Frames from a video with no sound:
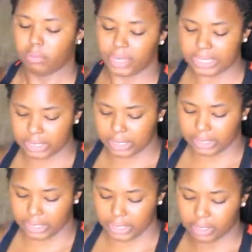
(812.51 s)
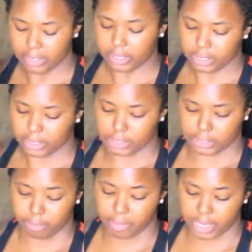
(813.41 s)
Basically,
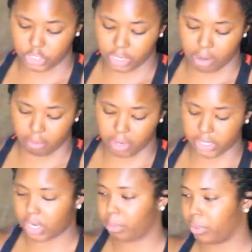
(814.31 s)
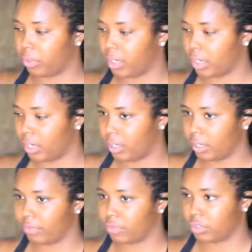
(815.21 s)
to measure how much I put on there,